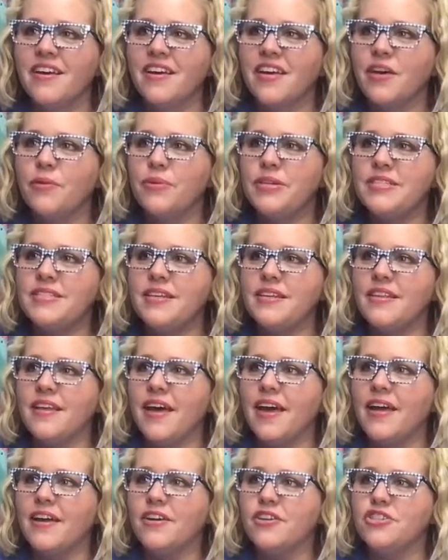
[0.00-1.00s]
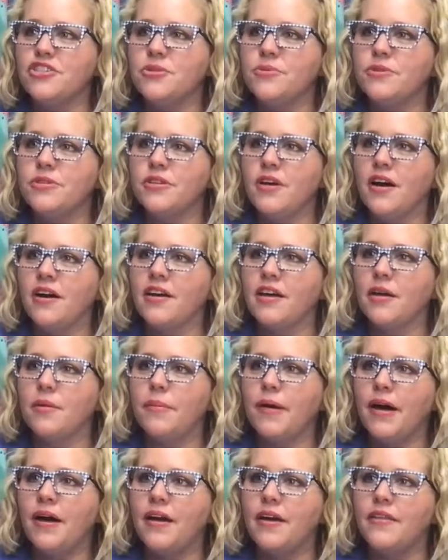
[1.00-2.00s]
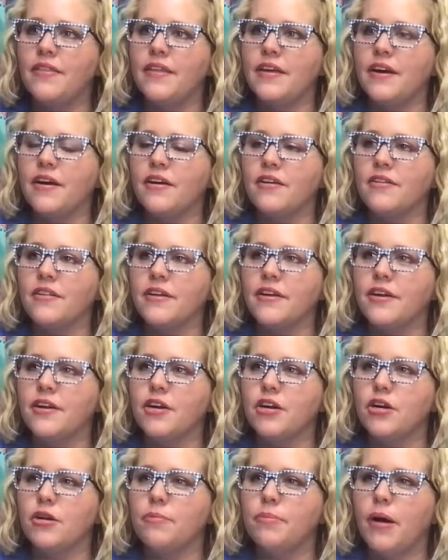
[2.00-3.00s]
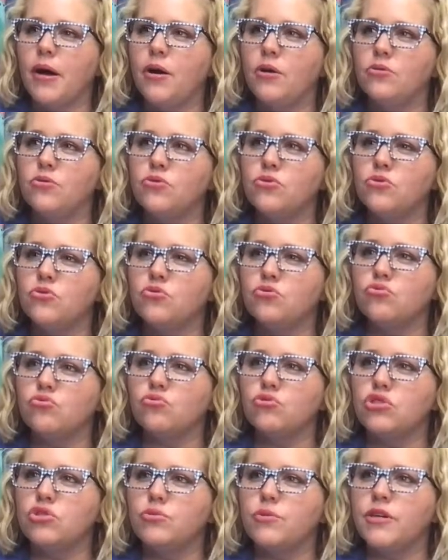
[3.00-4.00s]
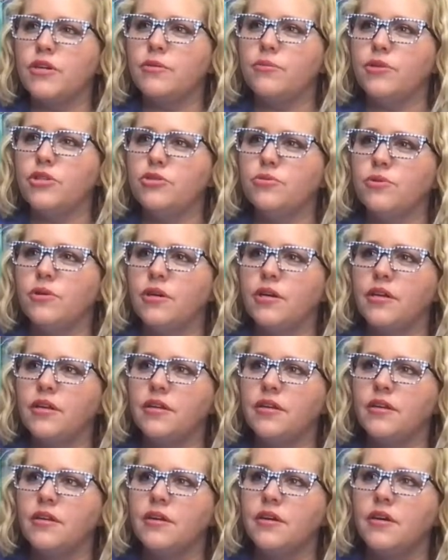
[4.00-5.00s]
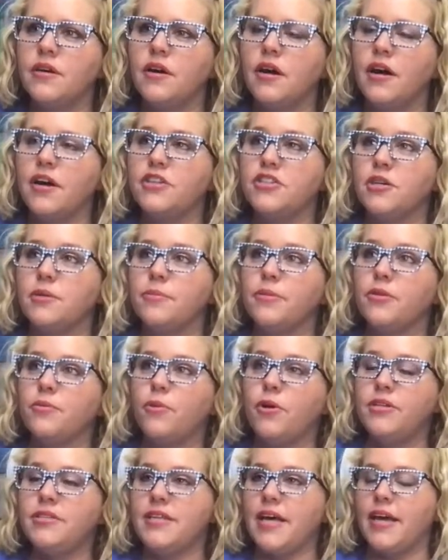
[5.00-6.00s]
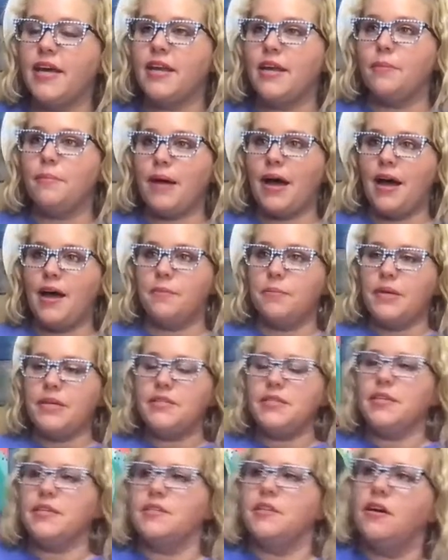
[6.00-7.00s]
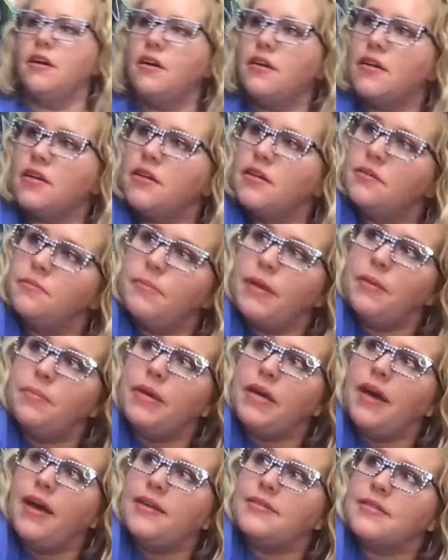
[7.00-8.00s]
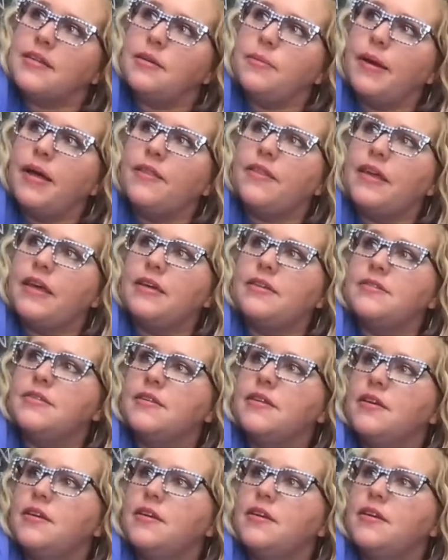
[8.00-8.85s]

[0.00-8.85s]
Can we see the hangers you were talking about in the earlier post? Which one? Which one? Are you talking the ones hanging up behind me? TikTok? Maybe asking about these.